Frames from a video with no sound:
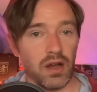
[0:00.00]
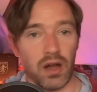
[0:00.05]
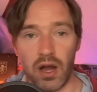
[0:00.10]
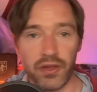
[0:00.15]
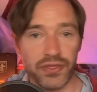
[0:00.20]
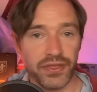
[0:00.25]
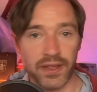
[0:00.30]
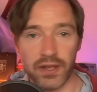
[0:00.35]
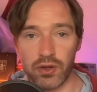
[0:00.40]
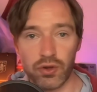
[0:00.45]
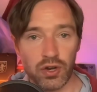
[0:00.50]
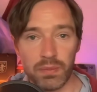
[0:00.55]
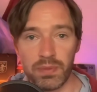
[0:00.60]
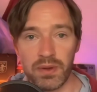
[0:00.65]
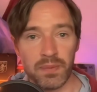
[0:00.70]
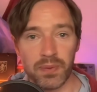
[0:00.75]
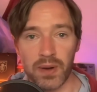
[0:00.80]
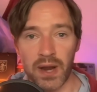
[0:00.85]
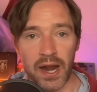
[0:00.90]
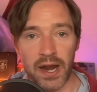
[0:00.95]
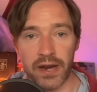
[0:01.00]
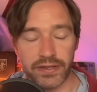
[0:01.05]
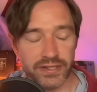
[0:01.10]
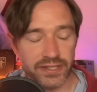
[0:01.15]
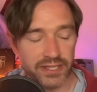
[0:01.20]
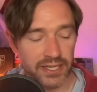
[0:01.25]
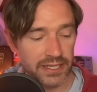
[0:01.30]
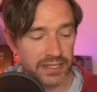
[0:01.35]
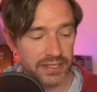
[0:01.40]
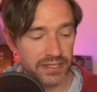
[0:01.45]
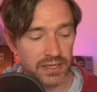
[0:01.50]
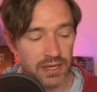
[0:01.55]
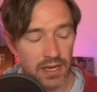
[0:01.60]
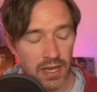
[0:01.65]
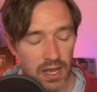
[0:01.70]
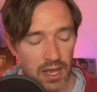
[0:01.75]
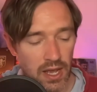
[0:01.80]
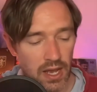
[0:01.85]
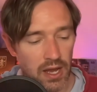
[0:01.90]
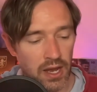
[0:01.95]
think, could have been player of the season.
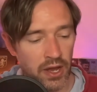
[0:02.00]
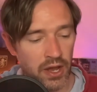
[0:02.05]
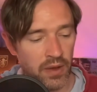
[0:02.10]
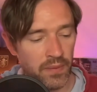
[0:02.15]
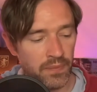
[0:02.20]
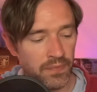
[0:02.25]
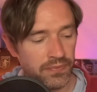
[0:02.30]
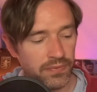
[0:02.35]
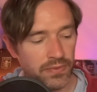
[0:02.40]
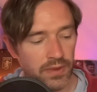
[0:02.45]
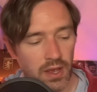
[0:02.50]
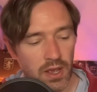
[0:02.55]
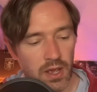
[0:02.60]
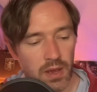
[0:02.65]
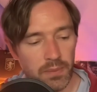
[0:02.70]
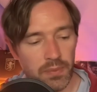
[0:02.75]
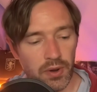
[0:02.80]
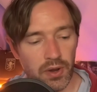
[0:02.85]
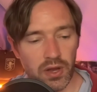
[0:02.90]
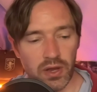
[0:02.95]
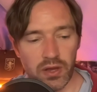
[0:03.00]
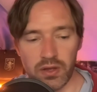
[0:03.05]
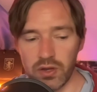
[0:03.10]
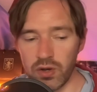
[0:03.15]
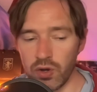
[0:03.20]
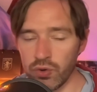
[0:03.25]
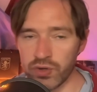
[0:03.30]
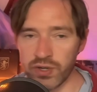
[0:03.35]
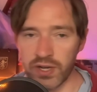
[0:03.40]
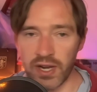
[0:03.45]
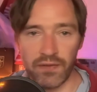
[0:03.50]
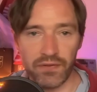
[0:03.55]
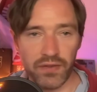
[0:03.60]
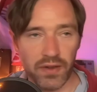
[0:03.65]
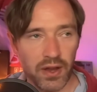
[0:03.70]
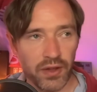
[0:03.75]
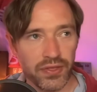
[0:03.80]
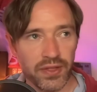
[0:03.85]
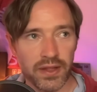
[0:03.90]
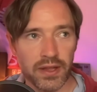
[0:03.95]
But Undav, I
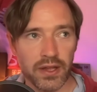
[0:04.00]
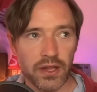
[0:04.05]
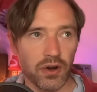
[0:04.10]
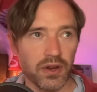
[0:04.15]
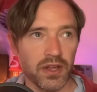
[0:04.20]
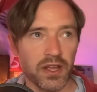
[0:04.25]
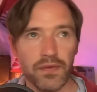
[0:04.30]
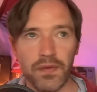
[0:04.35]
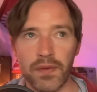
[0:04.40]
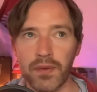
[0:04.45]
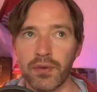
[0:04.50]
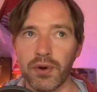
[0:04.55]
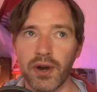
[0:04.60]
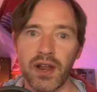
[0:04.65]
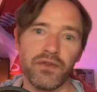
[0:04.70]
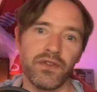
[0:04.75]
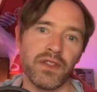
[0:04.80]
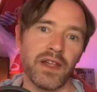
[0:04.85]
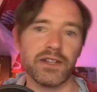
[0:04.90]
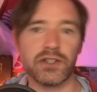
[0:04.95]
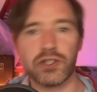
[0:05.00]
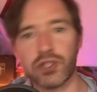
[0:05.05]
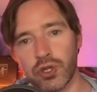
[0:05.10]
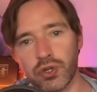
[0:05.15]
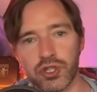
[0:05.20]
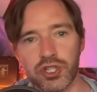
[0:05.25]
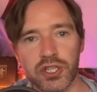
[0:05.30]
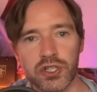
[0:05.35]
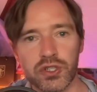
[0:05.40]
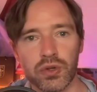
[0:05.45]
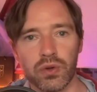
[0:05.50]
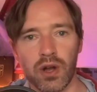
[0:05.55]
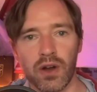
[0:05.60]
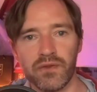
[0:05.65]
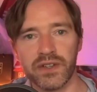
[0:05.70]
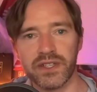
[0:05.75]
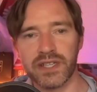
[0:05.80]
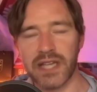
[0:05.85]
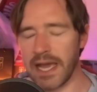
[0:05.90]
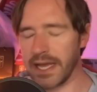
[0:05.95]
think you've got to give him credit for that touch he took off
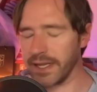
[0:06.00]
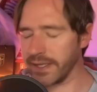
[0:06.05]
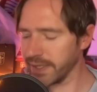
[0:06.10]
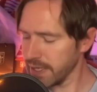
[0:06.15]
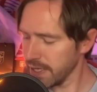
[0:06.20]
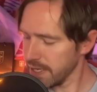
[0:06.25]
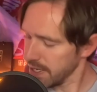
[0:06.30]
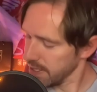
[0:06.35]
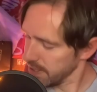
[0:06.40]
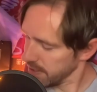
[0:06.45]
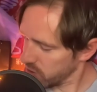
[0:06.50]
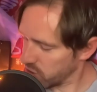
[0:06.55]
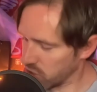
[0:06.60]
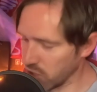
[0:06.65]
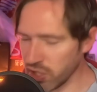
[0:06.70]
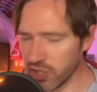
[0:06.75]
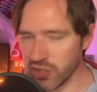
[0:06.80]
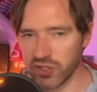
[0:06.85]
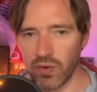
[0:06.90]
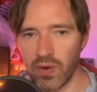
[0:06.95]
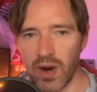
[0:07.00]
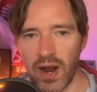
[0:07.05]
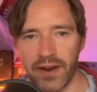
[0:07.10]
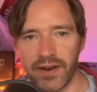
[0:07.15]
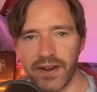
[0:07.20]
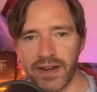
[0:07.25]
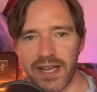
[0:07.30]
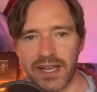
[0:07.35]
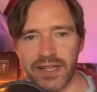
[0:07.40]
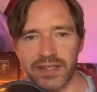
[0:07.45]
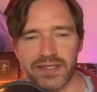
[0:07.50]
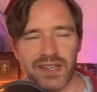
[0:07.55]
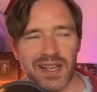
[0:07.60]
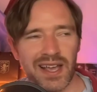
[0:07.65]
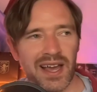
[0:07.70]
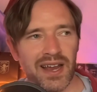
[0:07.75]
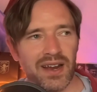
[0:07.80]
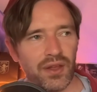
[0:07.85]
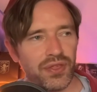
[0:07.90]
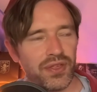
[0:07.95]
his head. Turns around and hits it.
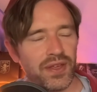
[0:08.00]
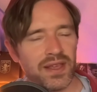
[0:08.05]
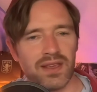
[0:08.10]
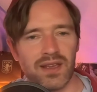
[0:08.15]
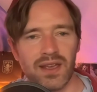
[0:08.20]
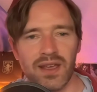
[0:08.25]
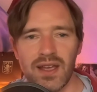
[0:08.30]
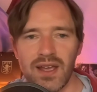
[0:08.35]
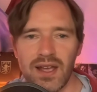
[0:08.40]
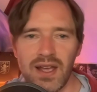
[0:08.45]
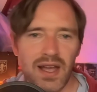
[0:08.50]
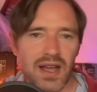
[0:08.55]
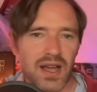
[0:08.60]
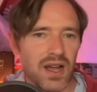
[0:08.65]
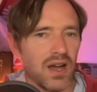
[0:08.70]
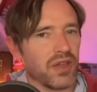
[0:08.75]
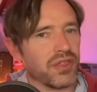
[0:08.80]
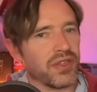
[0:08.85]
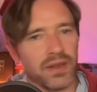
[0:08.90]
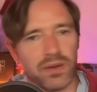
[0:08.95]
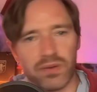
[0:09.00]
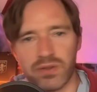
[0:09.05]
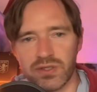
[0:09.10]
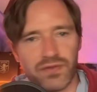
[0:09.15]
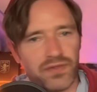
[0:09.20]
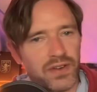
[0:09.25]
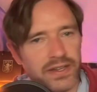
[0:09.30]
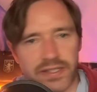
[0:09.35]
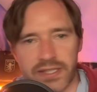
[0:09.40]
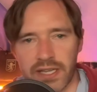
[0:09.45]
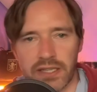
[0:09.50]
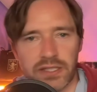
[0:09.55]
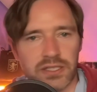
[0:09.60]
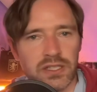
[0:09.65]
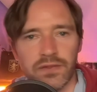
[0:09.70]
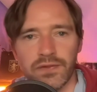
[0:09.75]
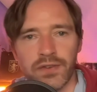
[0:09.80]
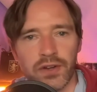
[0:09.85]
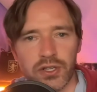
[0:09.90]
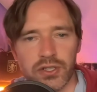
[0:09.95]
And I think it was a fantastic
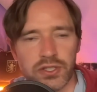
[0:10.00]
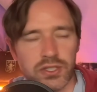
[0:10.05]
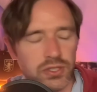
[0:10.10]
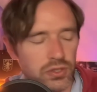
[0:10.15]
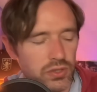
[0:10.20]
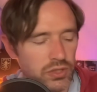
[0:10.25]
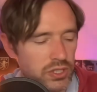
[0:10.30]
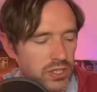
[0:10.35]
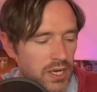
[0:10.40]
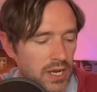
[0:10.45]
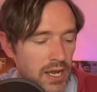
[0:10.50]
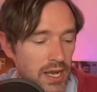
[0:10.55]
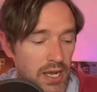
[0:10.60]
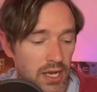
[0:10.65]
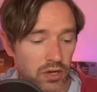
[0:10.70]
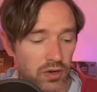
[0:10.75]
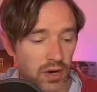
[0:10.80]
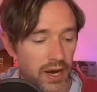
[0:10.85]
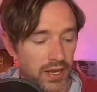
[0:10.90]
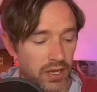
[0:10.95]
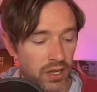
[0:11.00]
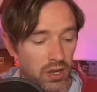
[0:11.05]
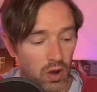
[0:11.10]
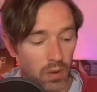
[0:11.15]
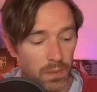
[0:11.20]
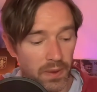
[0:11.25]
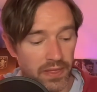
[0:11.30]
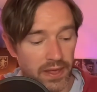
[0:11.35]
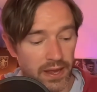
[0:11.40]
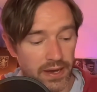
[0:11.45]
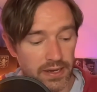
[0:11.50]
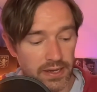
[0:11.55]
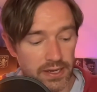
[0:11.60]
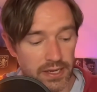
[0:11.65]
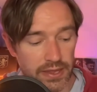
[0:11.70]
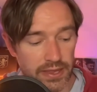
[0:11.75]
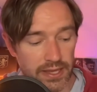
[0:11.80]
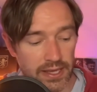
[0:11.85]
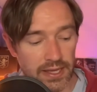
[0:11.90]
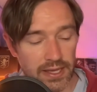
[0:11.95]
first touch. Great goal. But then you're
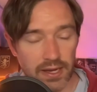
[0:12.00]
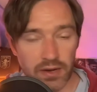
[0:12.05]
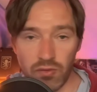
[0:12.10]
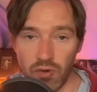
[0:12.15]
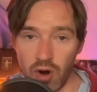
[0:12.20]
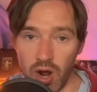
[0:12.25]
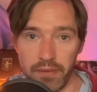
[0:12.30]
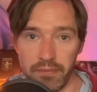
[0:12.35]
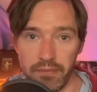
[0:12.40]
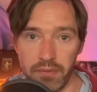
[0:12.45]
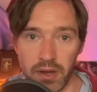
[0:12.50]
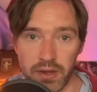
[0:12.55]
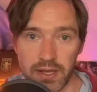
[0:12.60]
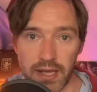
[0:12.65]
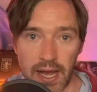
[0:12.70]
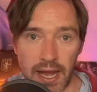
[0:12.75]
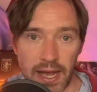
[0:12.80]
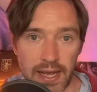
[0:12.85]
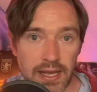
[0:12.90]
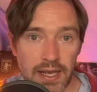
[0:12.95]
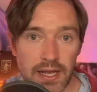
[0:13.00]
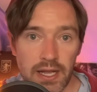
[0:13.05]
thinking, right, okay,